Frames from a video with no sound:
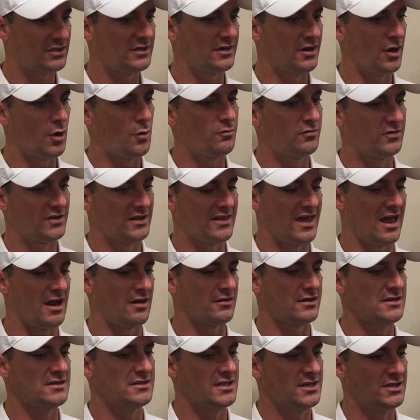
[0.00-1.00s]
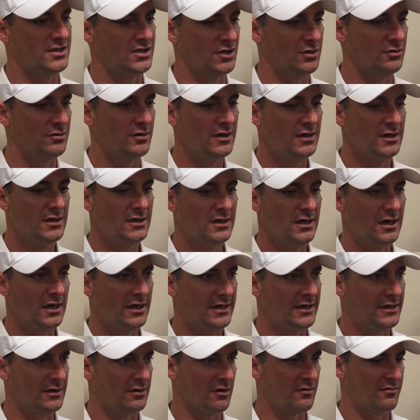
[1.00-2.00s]
and hopefully that will continue
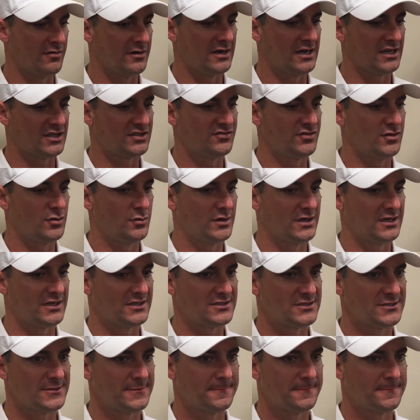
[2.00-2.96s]
here over the next few weeks.